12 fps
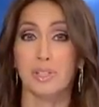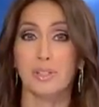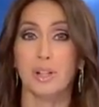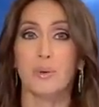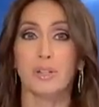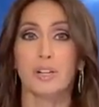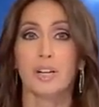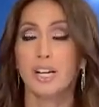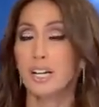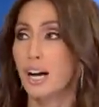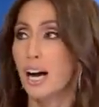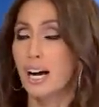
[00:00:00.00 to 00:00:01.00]
slowing
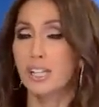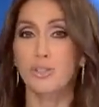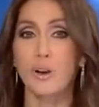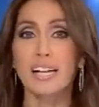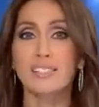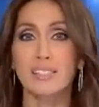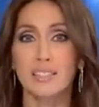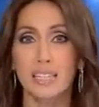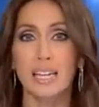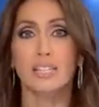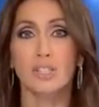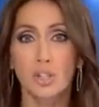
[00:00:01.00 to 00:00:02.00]
uh,
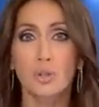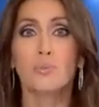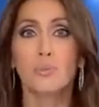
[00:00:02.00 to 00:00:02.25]
drastically. And two